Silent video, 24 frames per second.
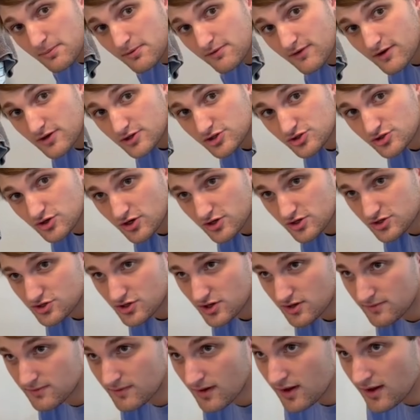of our
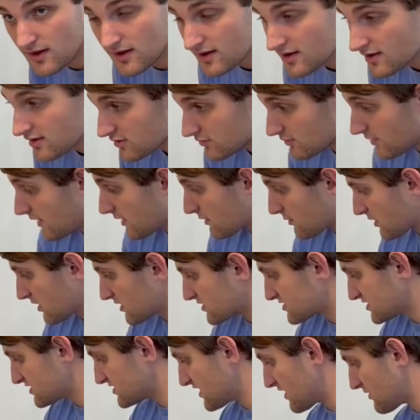structure. The way it
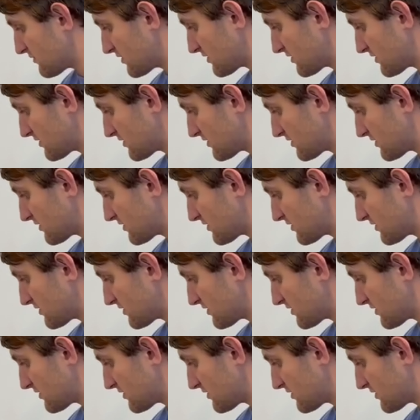works is that